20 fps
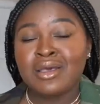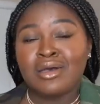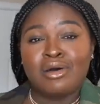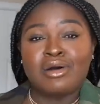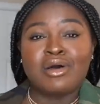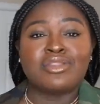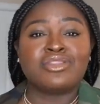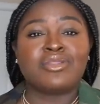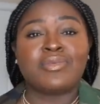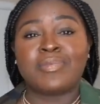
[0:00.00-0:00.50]

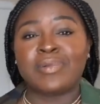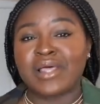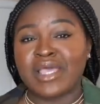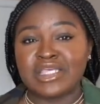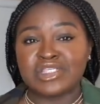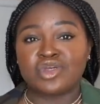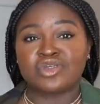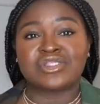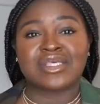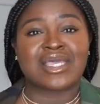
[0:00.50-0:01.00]
on the
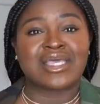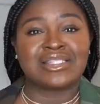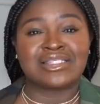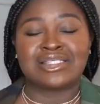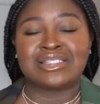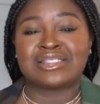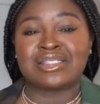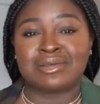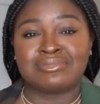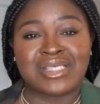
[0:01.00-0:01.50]
blazers that can
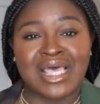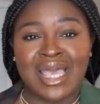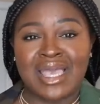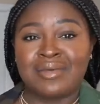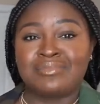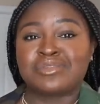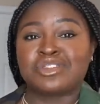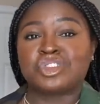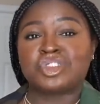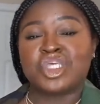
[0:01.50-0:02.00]

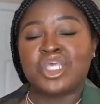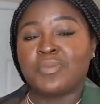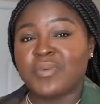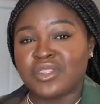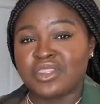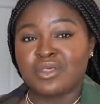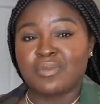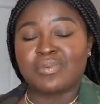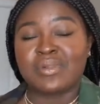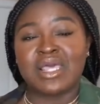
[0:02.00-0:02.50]
sometimes
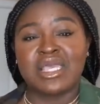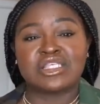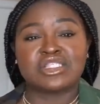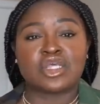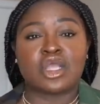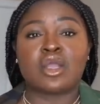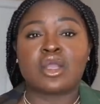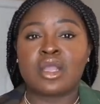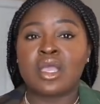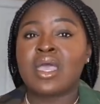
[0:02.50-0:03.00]
cheapen the
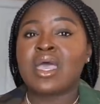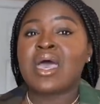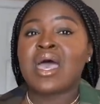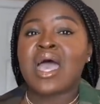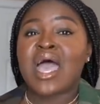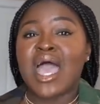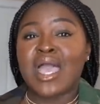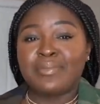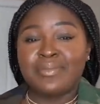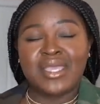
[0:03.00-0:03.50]
blazer.
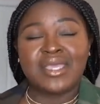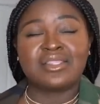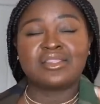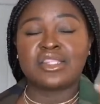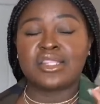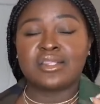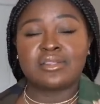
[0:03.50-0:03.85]
I mean,